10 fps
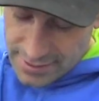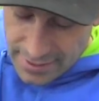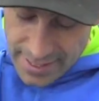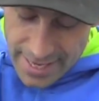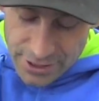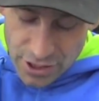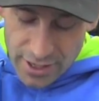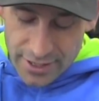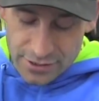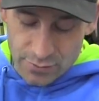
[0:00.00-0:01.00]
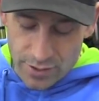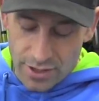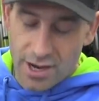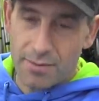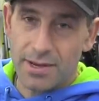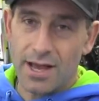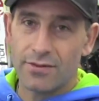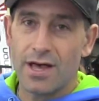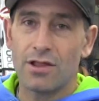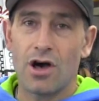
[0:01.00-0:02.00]
steel edge on it, so when you're coming
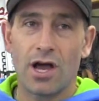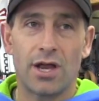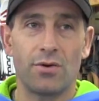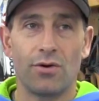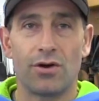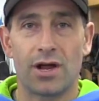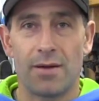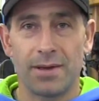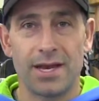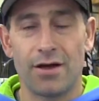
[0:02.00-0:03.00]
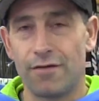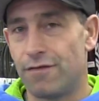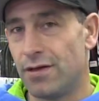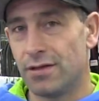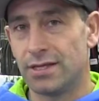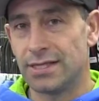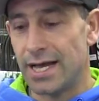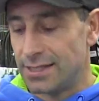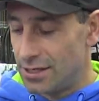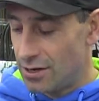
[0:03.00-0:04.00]
down that logging road or coming down a field that's
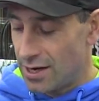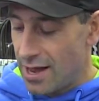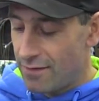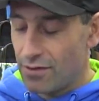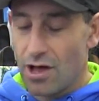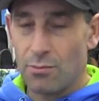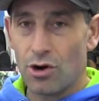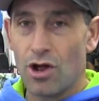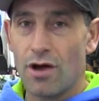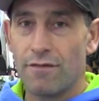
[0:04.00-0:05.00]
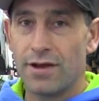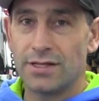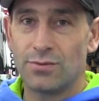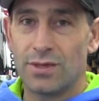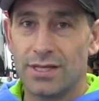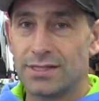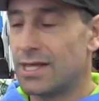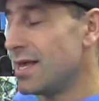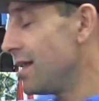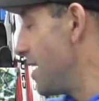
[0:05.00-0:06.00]
icy, you're going to have a lot more confidence with this
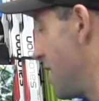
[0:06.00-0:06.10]
ski. And